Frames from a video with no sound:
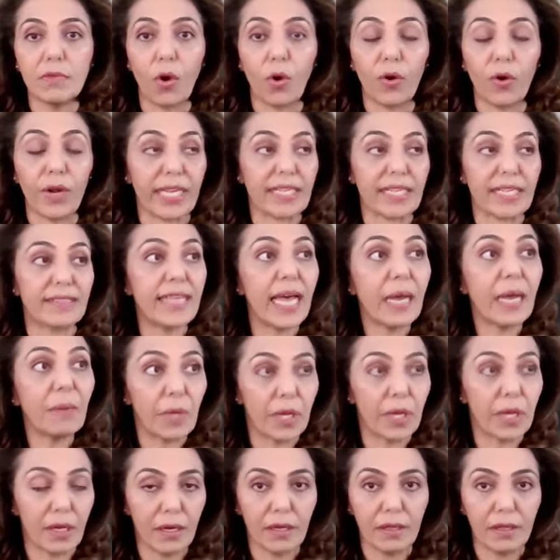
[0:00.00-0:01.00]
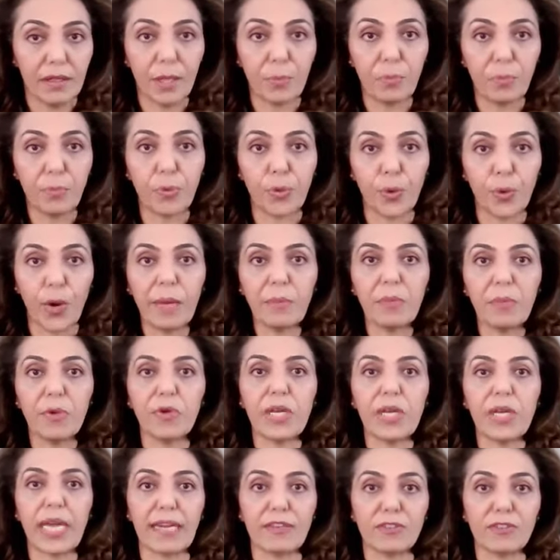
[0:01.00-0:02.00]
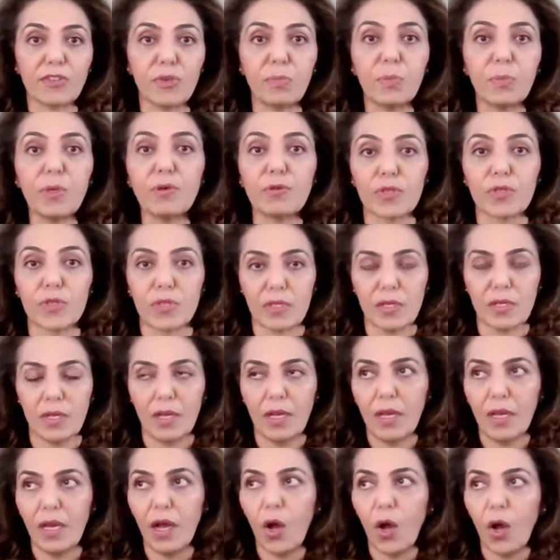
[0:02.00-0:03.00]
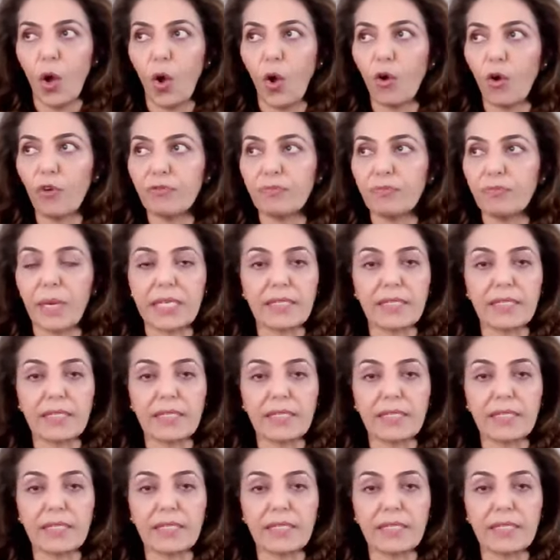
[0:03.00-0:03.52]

or examine the primary attributes of